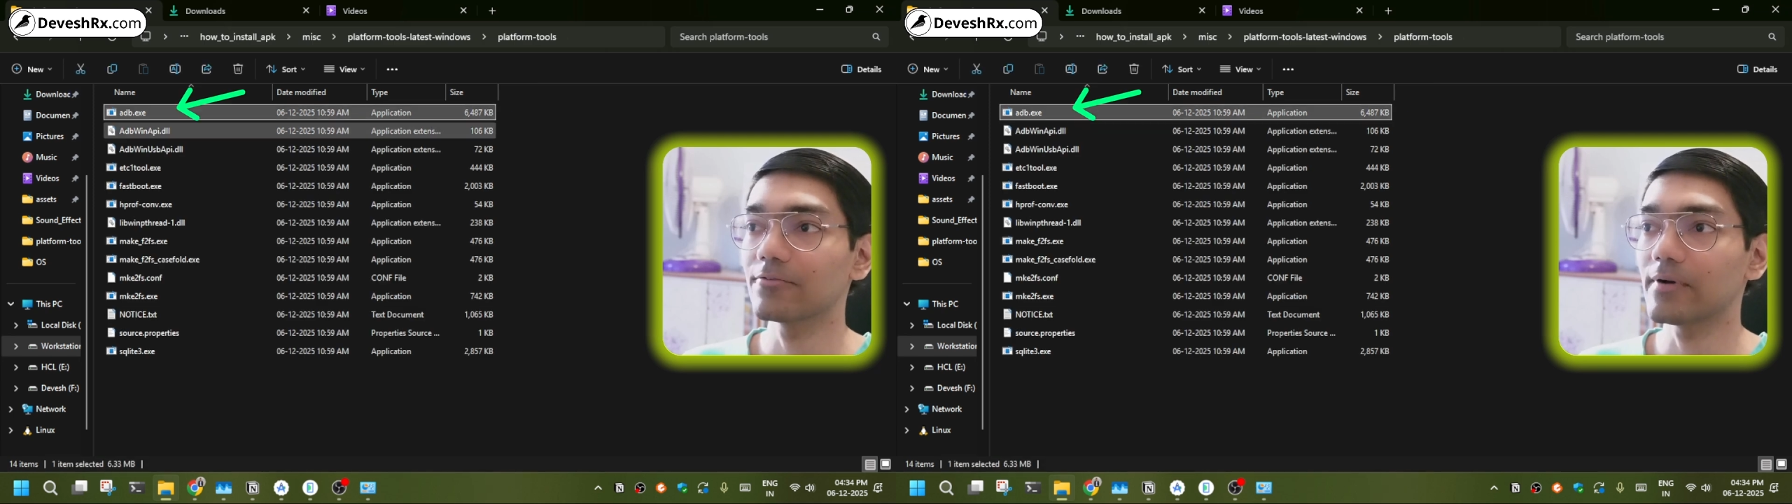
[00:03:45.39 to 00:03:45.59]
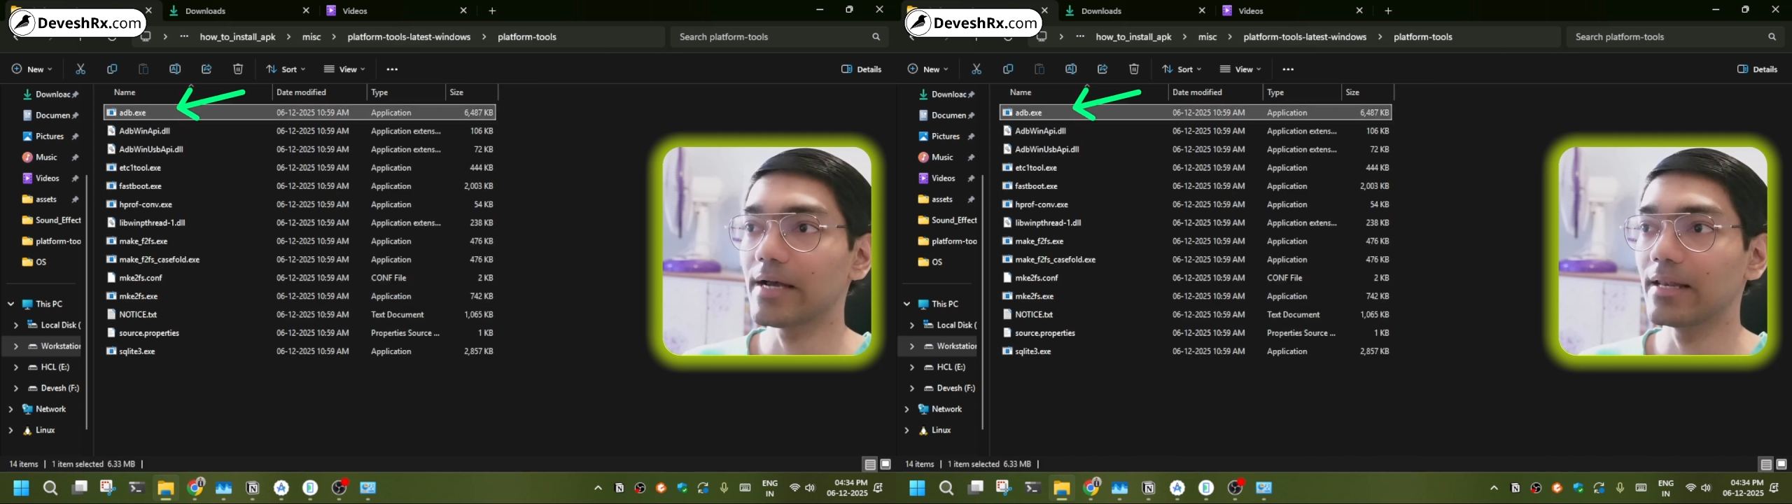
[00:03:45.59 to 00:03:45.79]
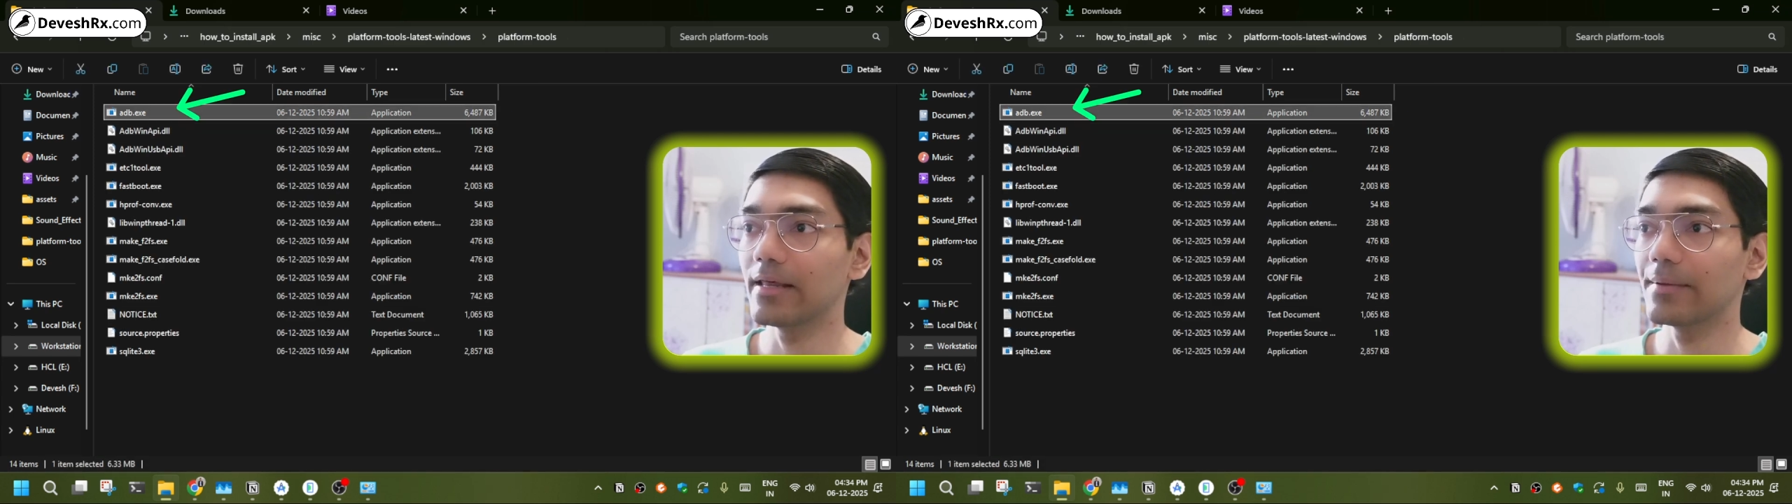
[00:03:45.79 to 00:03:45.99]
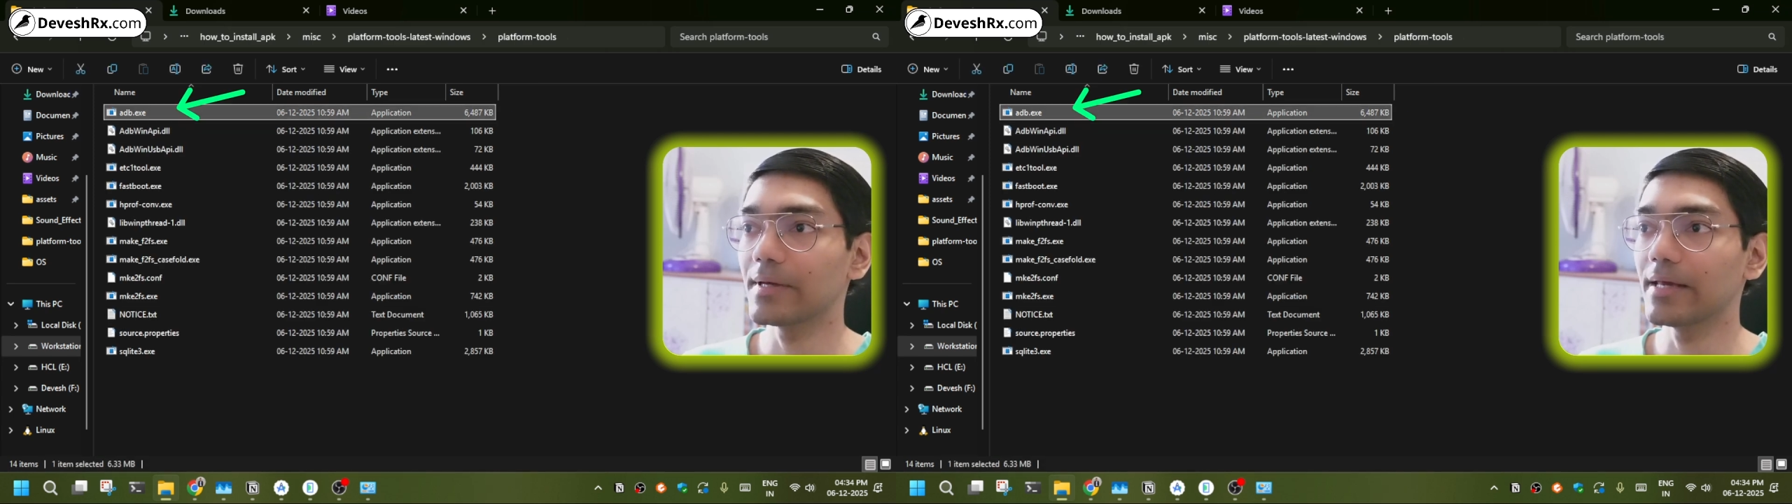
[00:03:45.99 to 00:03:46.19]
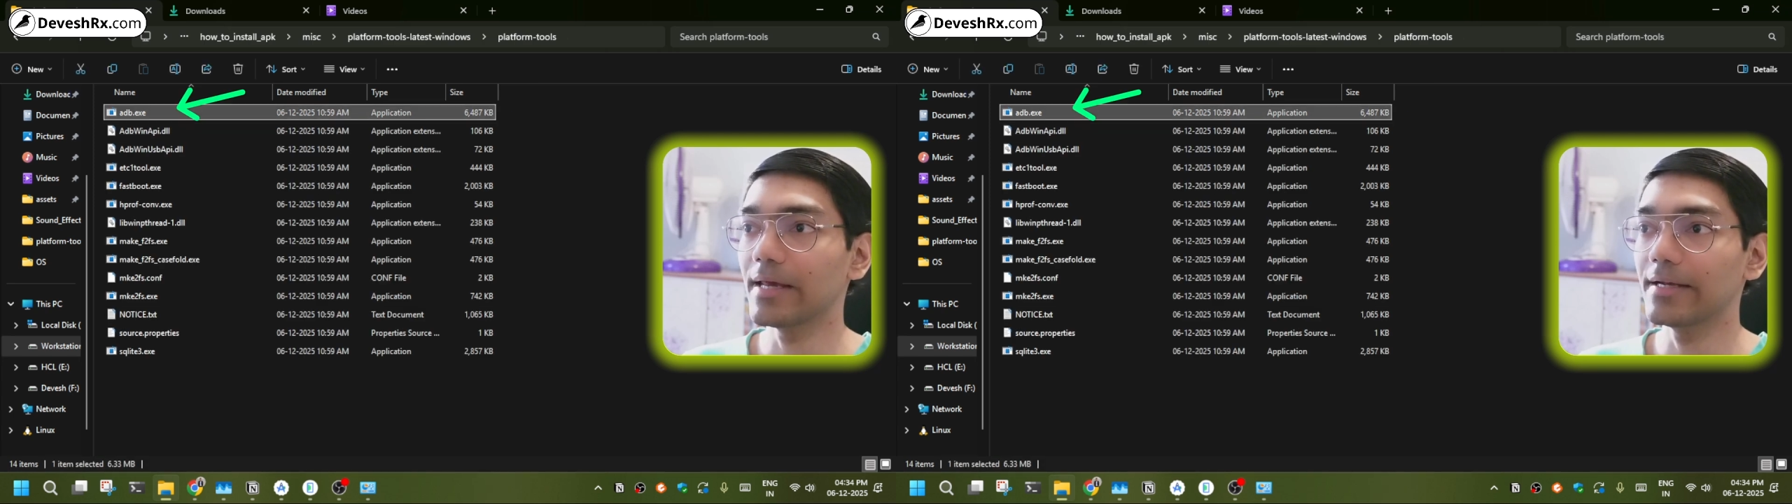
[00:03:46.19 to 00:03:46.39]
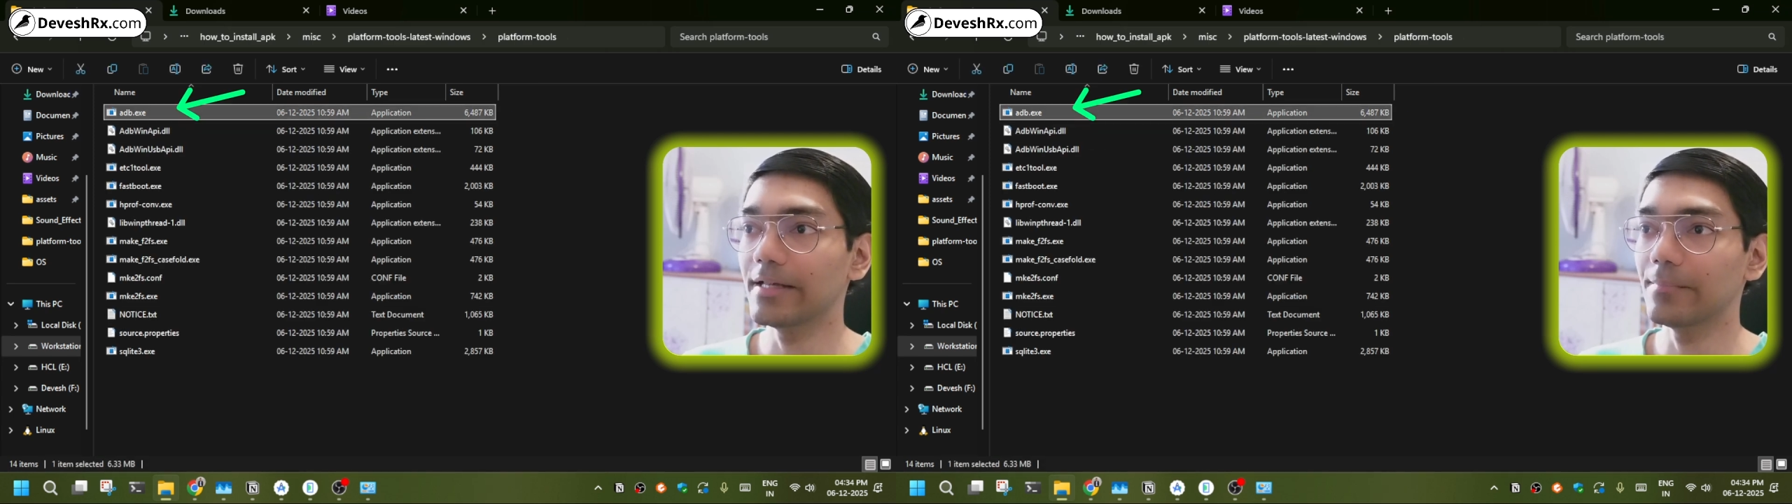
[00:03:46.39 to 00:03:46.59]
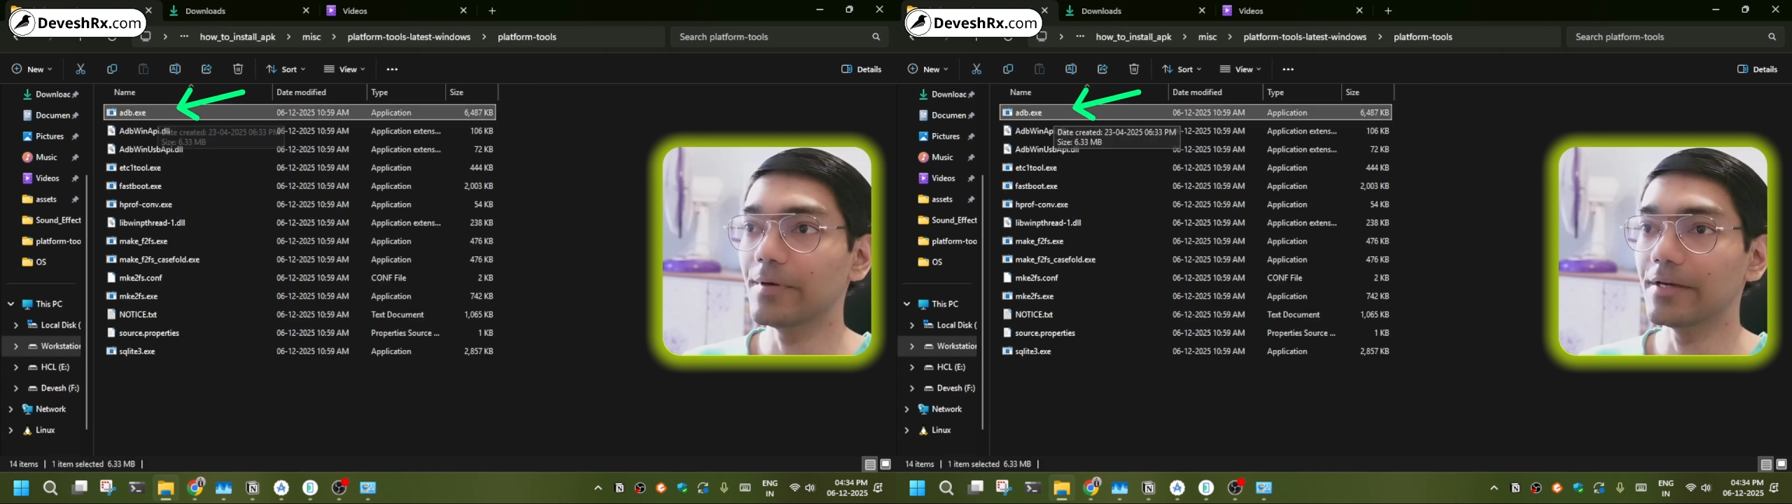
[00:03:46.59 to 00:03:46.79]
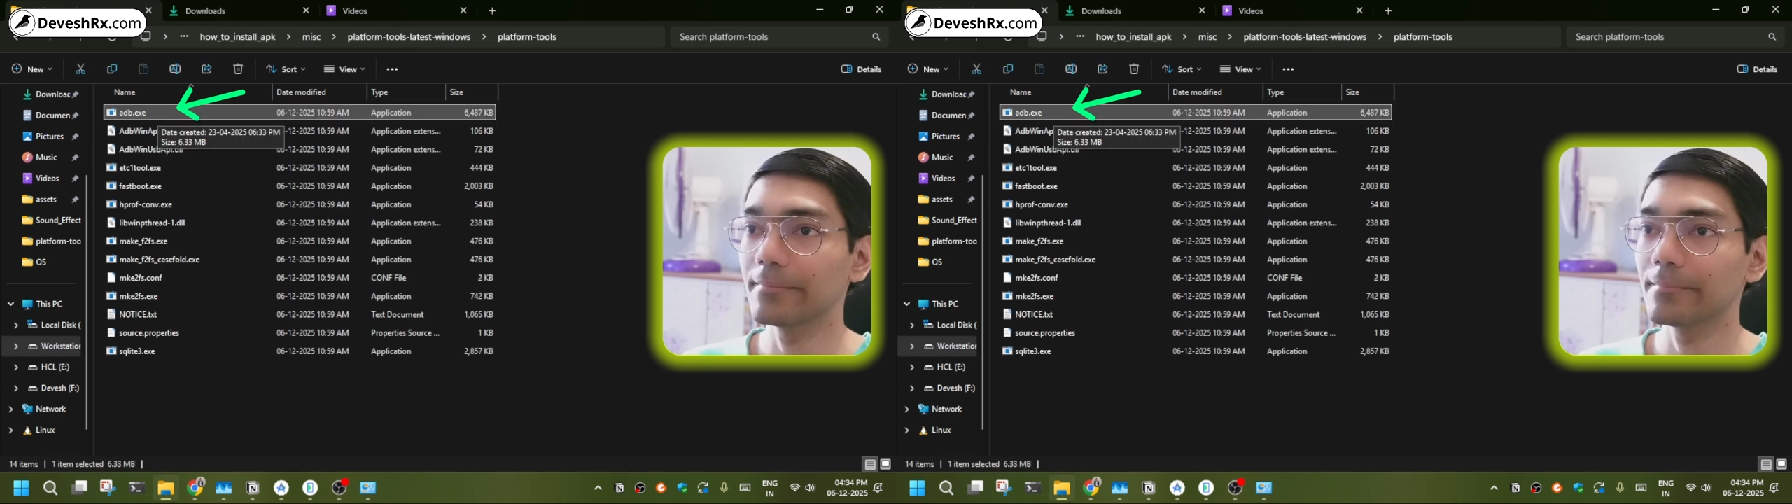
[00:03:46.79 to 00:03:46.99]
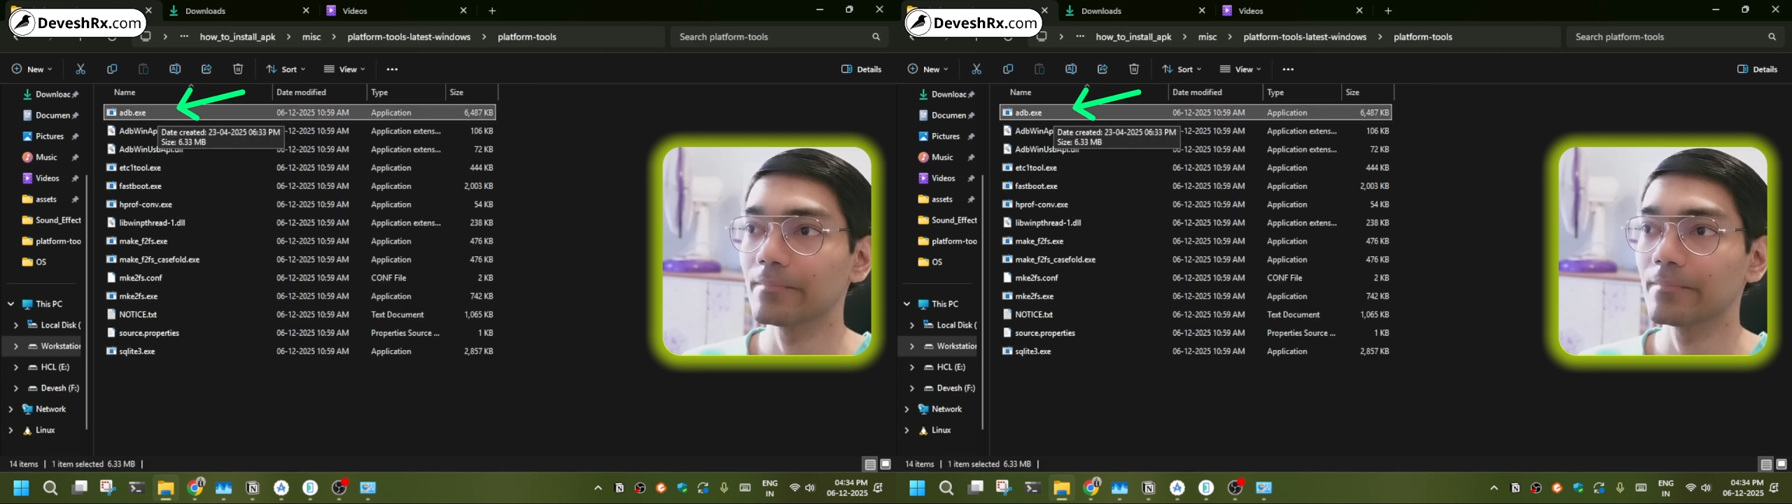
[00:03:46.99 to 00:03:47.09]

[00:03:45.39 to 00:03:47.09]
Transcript: a file named ADB,